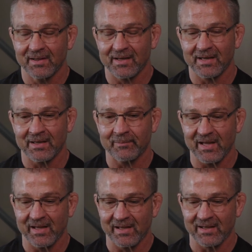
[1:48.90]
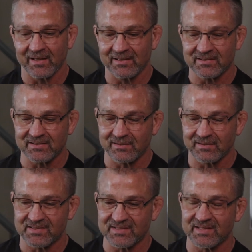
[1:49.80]
and
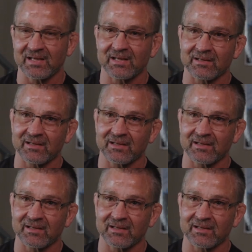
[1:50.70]
seeing